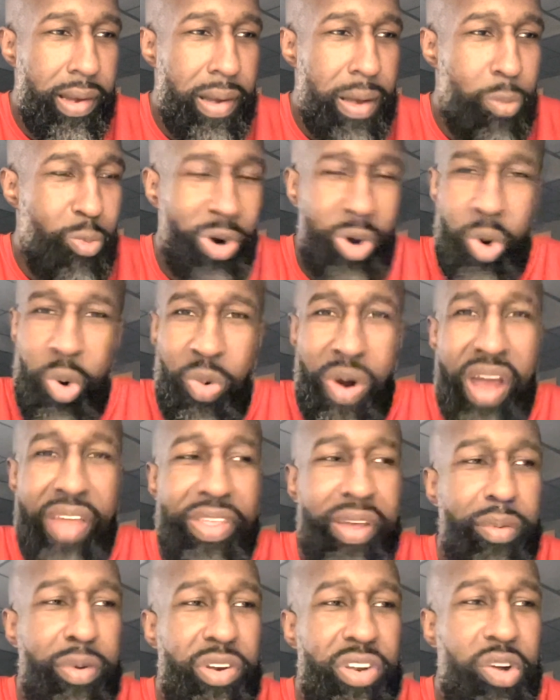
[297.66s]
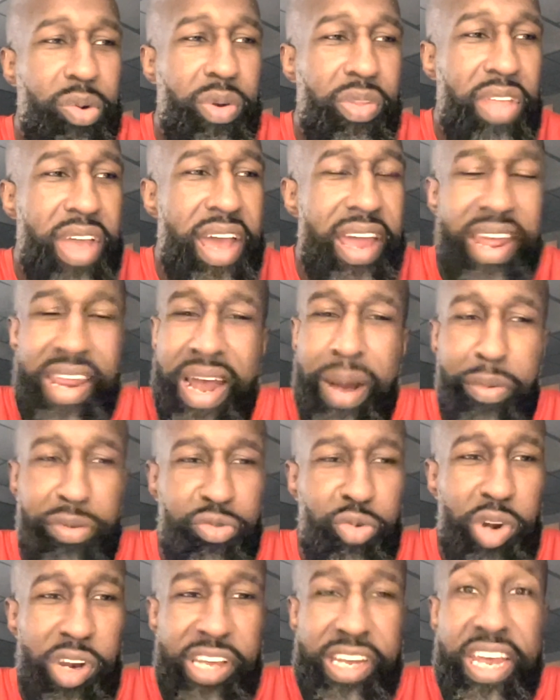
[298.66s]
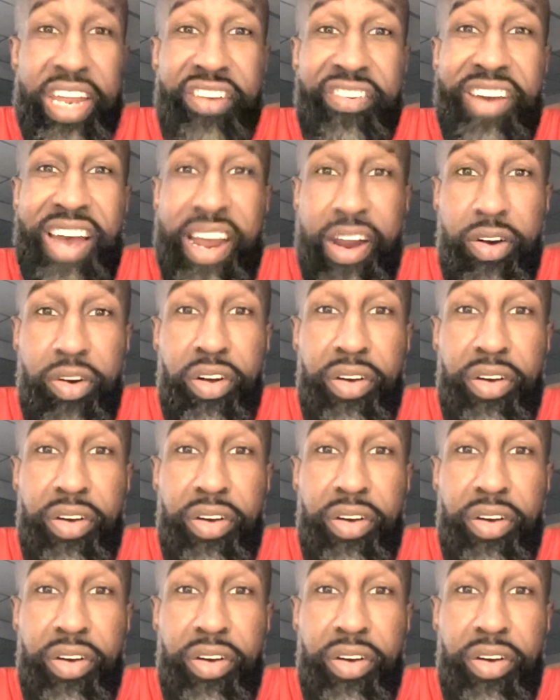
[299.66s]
wondering why they were doing that. And I was really getting tired